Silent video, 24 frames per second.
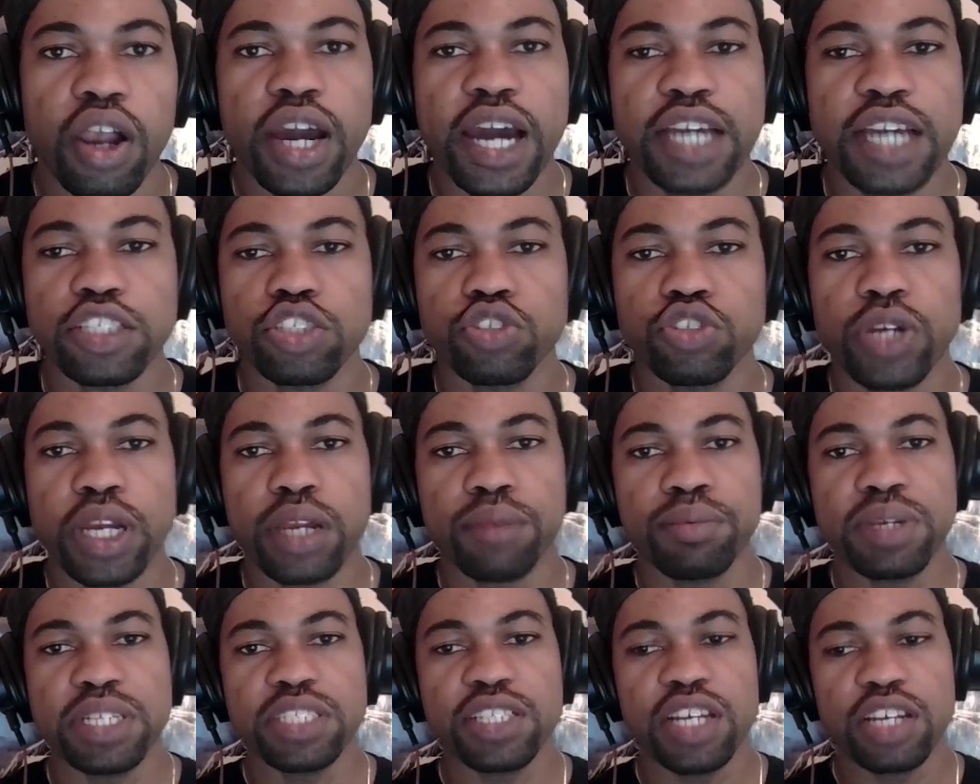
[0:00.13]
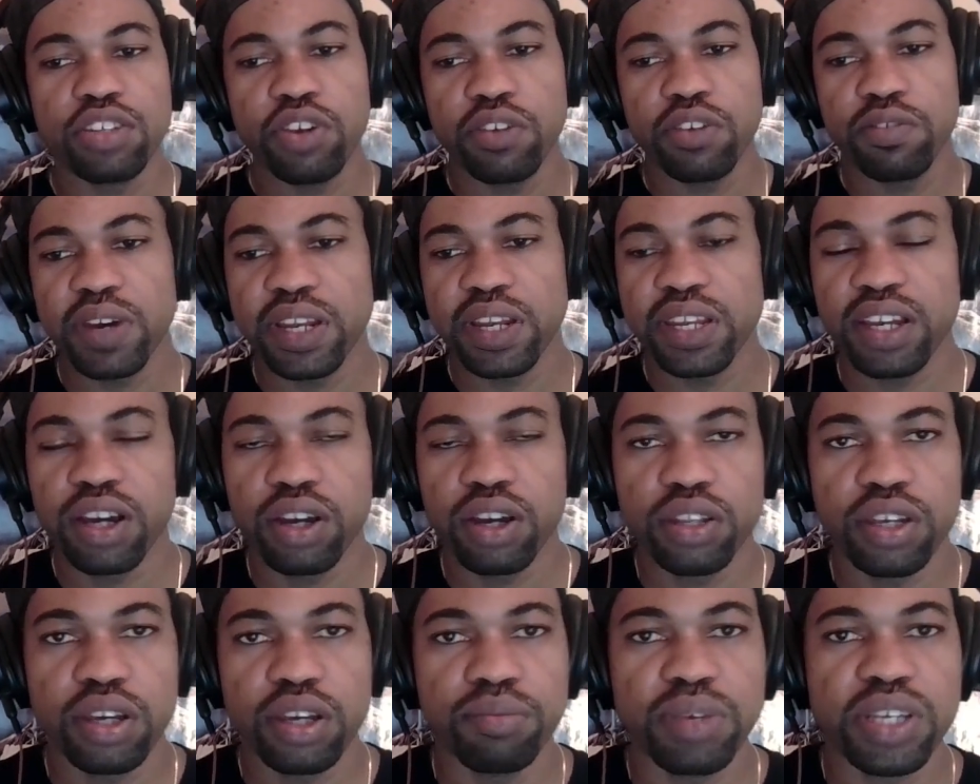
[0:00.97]
guys, it's Recommend. Shout out to everybody
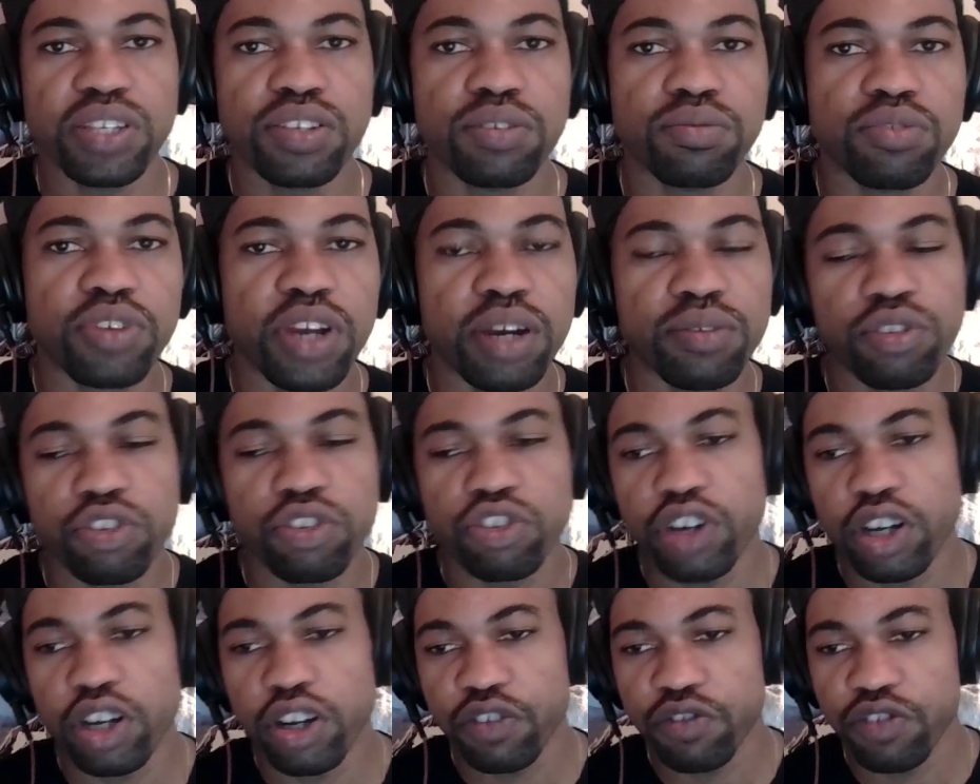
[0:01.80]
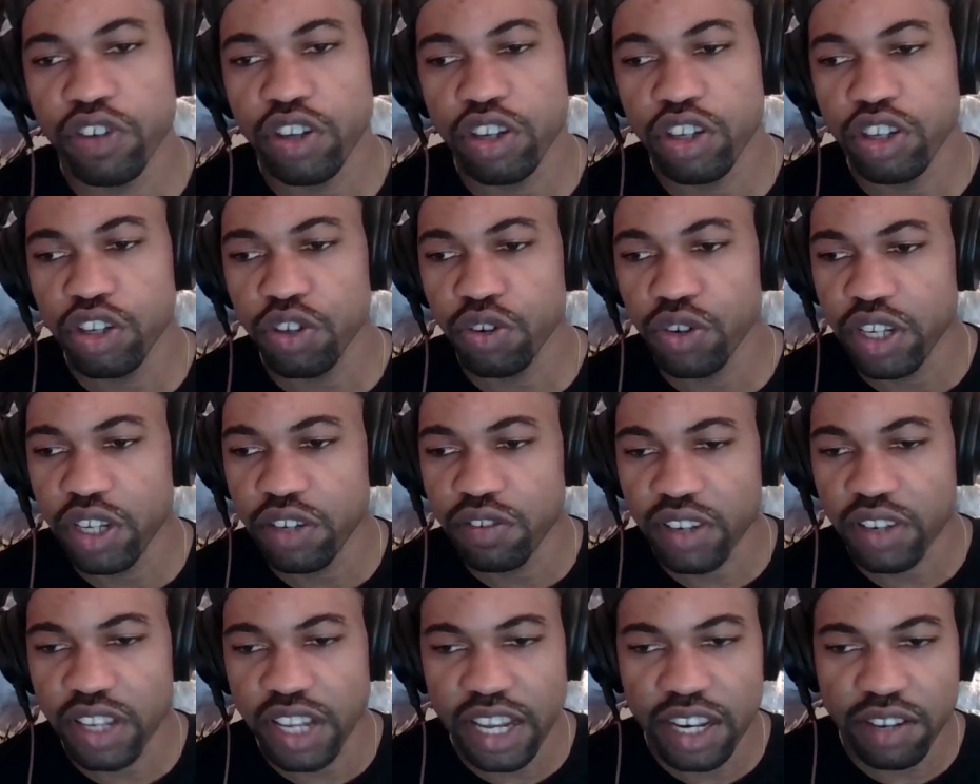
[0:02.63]
out there, man. Subscribe to the channel if you're new.
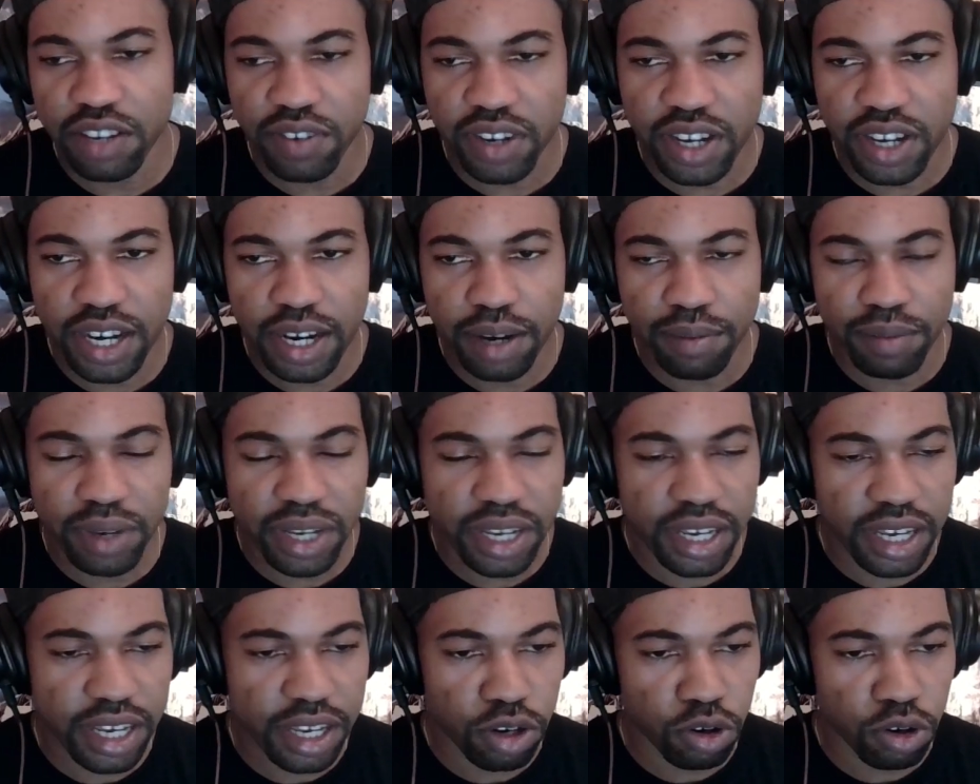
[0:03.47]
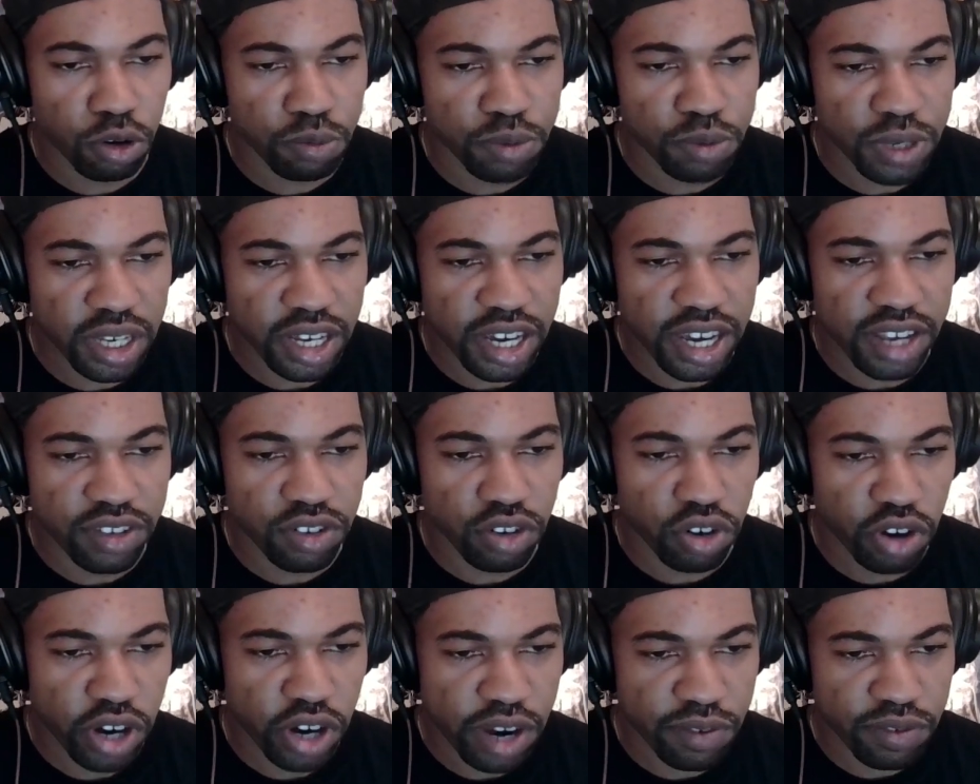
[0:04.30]
Leave a like, leave a comment, and I hope you
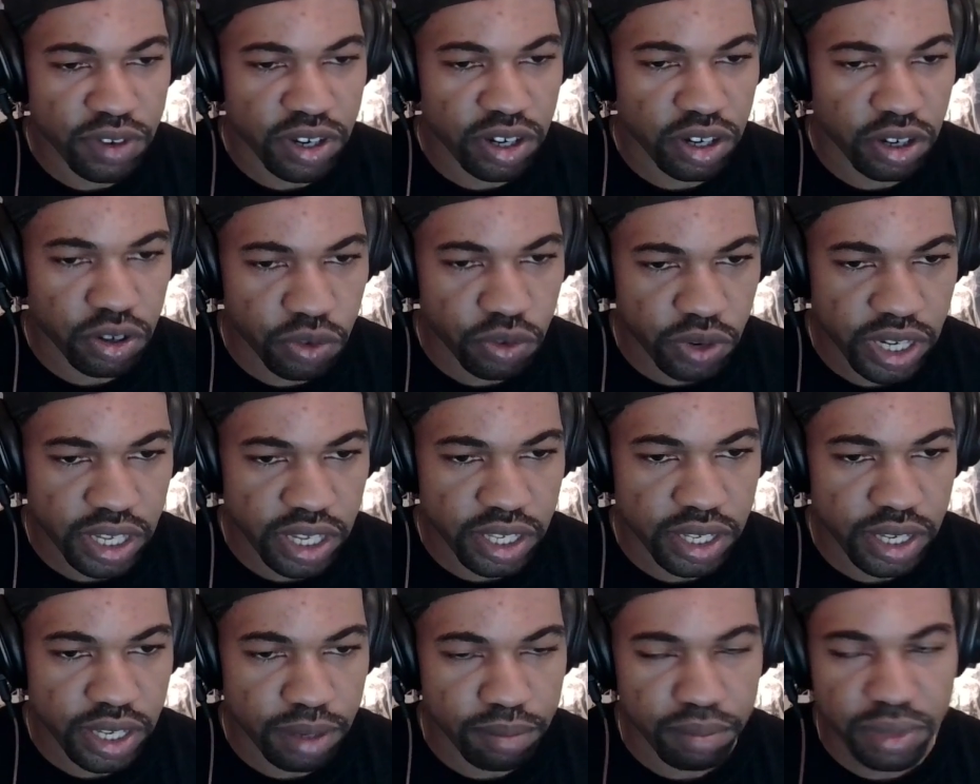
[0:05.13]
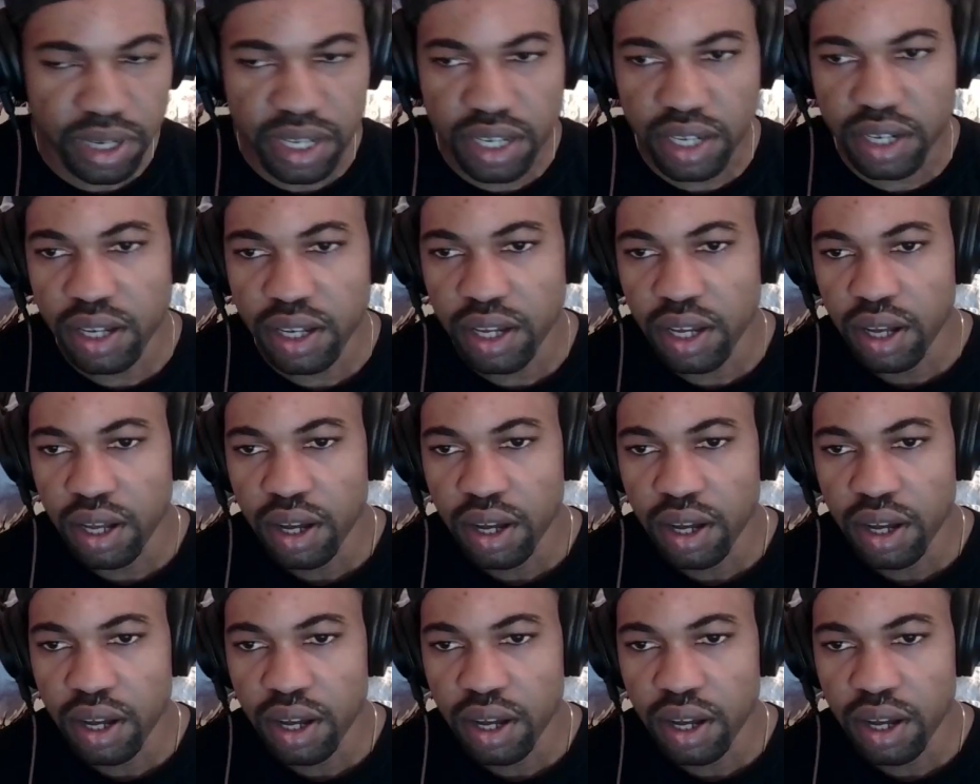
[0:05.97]
guys are having a great day, man.